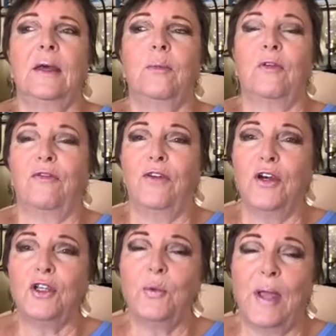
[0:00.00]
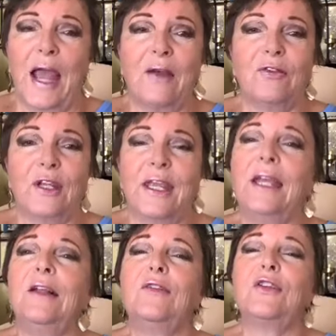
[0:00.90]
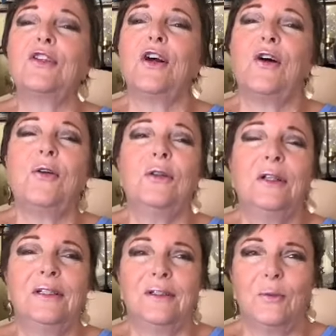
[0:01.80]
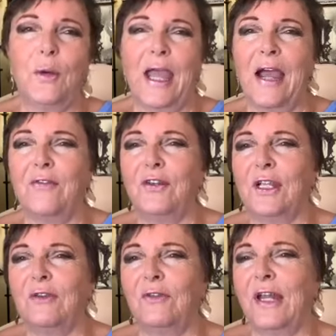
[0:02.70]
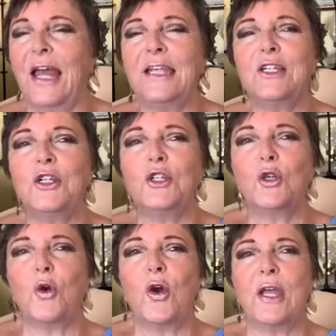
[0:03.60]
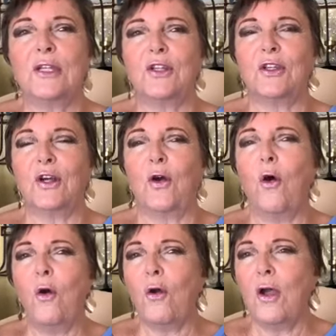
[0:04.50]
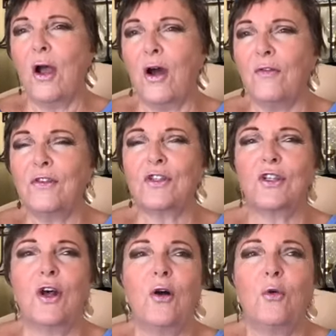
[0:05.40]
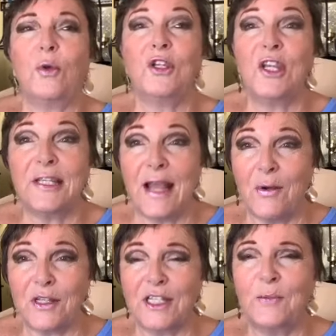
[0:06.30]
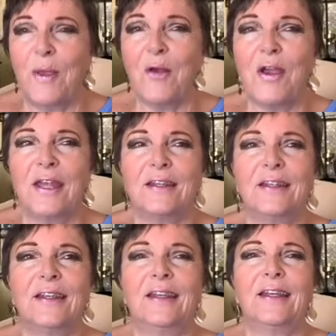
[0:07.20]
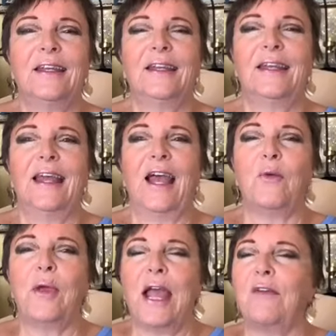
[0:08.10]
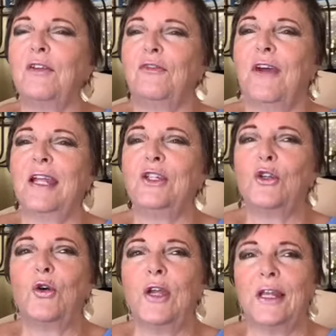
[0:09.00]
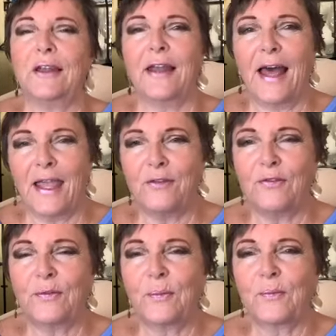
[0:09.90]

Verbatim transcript: But first, we have to heal the soul. We have to give light and joy to the aura of the soul, which is our spirit and we have to find joy in life.